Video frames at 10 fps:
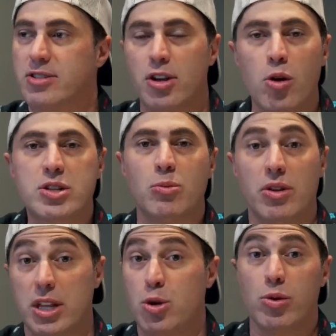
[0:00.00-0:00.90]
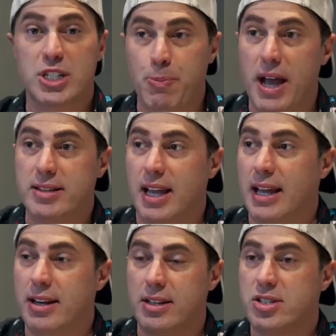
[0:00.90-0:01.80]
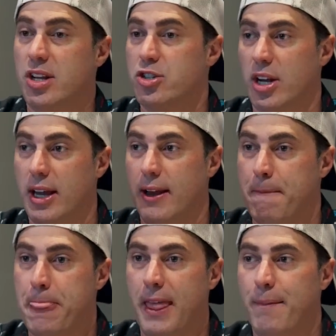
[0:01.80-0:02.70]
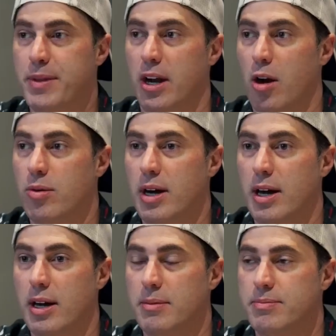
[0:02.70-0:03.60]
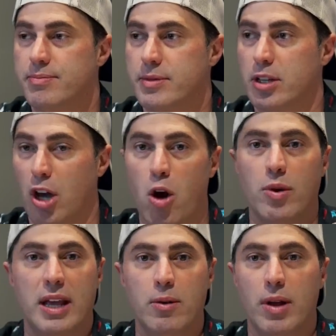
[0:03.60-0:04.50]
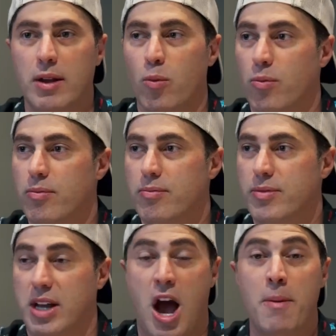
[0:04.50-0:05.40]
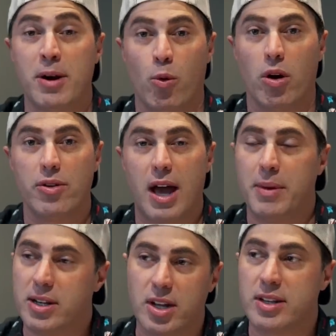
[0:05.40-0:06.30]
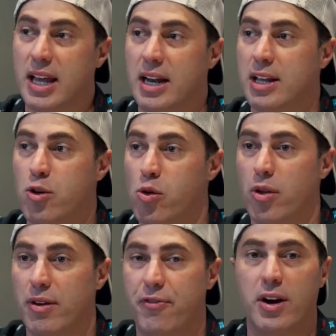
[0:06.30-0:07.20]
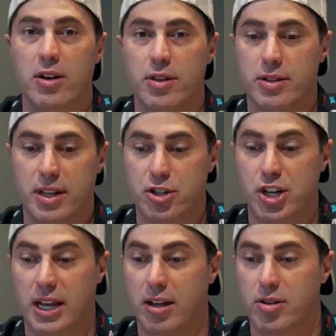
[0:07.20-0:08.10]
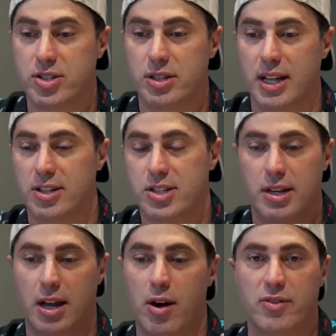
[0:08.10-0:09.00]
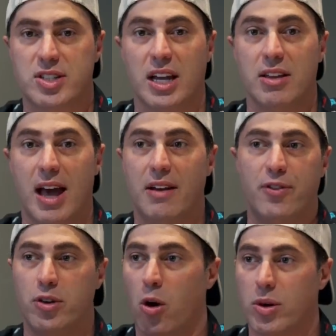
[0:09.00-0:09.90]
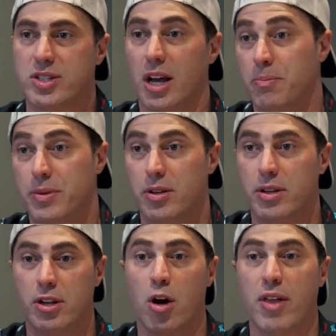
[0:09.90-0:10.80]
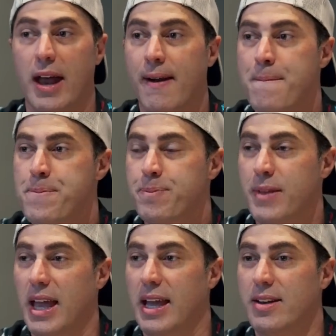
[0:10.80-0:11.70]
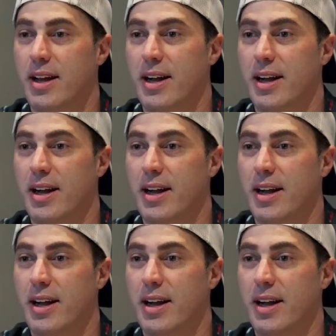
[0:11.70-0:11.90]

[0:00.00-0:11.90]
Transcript: know someone that you respect and is such a goat in the comedy world. I mean, it doesn't get any cooler and funnier than Shane Gillis, and I don't have to tell you that. If you know what's up, you know that. And